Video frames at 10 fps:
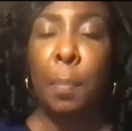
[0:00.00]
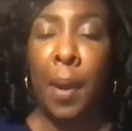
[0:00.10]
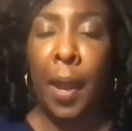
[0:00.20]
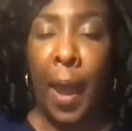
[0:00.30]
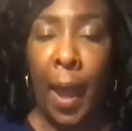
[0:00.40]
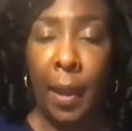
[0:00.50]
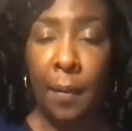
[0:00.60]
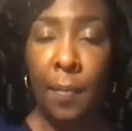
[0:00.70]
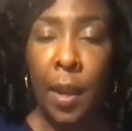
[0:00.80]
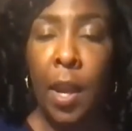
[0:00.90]
Black
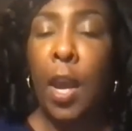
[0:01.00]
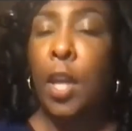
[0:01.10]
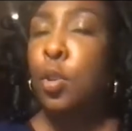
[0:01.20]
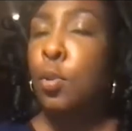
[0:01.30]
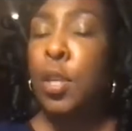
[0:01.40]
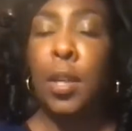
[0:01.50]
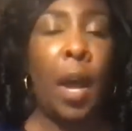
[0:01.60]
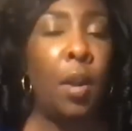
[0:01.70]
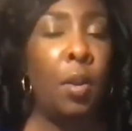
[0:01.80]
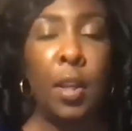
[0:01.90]
and you did
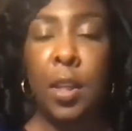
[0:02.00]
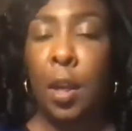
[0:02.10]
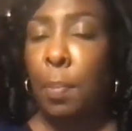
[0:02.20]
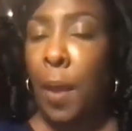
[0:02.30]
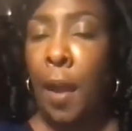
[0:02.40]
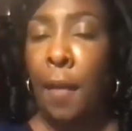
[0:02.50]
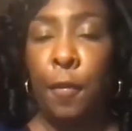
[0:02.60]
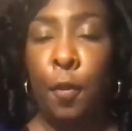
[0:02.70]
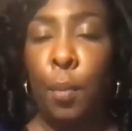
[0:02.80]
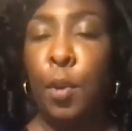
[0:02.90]
not look at their
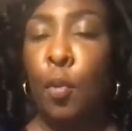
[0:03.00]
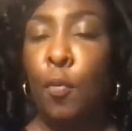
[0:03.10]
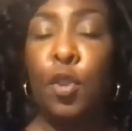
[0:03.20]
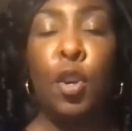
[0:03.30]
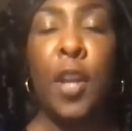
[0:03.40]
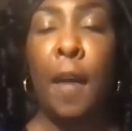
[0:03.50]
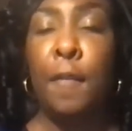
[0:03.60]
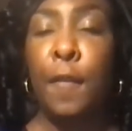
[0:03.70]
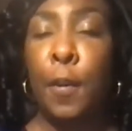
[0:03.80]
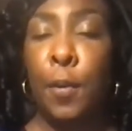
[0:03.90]
platform, you're
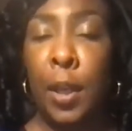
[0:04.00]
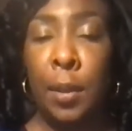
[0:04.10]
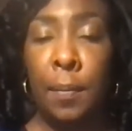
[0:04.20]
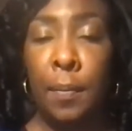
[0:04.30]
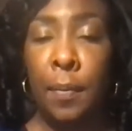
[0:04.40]
not voting.